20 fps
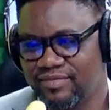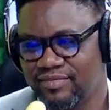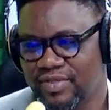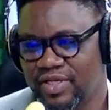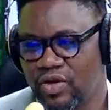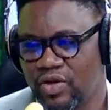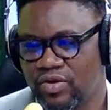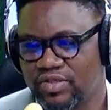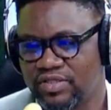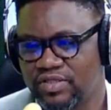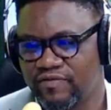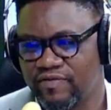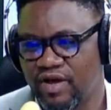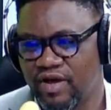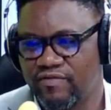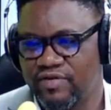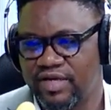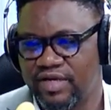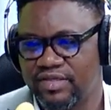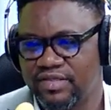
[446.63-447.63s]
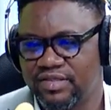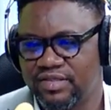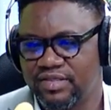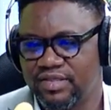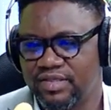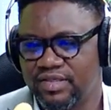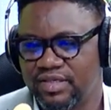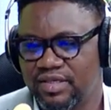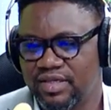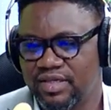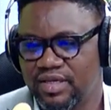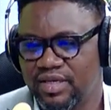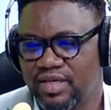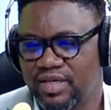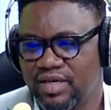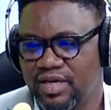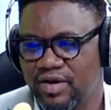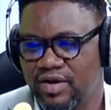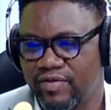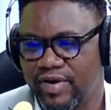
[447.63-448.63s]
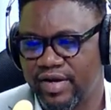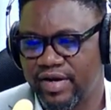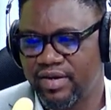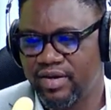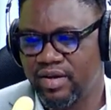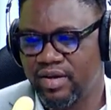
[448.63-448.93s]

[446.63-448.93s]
Cost of governance. All right.